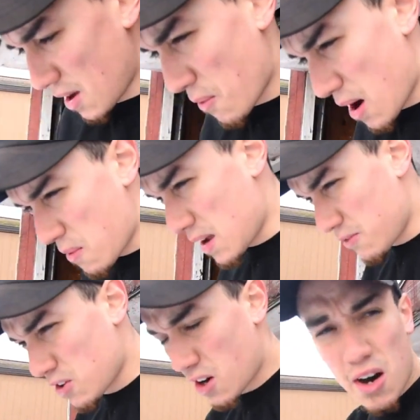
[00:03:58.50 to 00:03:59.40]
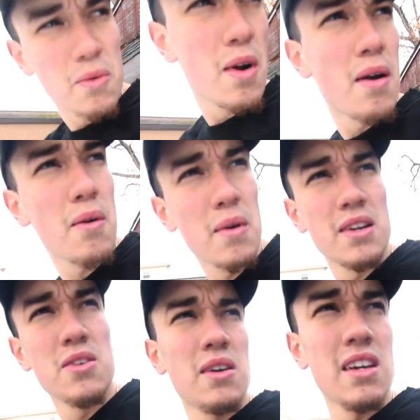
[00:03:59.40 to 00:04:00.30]
Why wait for your car to warm up
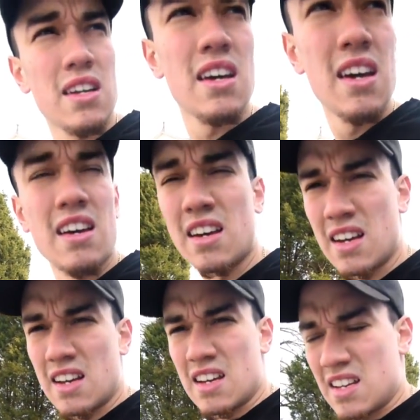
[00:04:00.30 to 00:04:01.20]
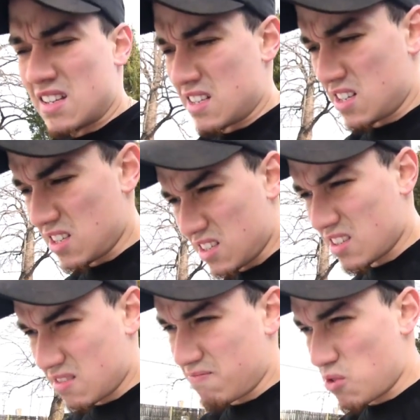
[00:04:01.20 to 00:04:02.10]
when you can
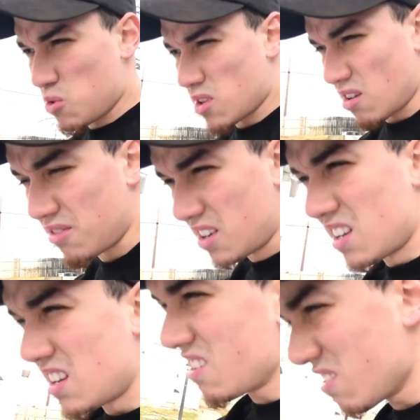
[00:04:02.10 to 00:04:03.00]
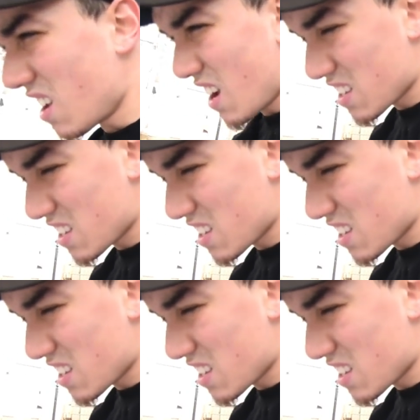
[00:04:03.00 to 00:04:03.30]
just do stuff? You know what I'm saying,